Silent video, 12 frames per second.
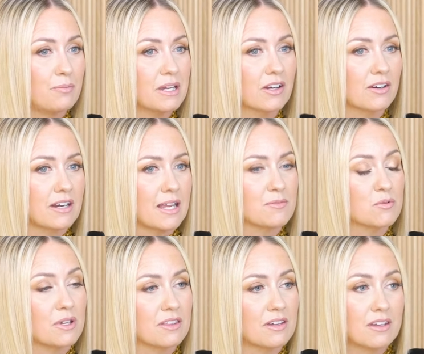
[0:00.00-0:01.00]
bigger names
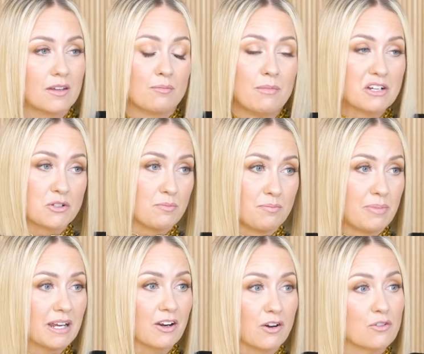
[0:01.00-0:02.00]
with much
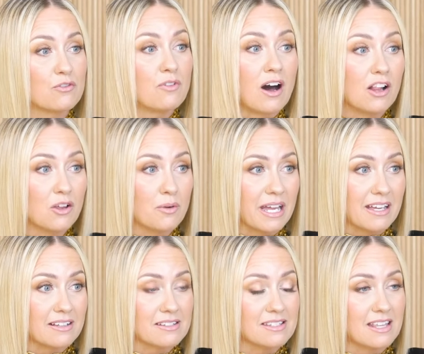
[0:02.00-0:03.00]
bigger mm-hmm.
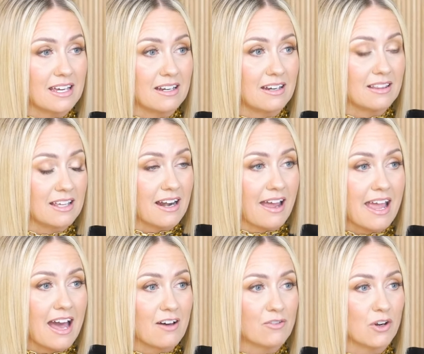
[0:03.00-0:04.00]
followings mm-hmm. than than I
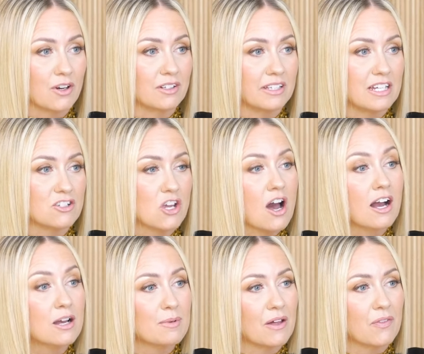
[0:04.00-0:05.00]
have currently yeah.
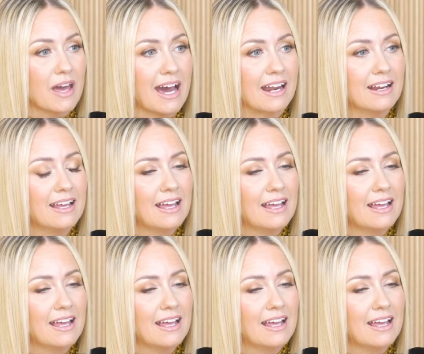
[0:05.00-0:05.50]
talk about that.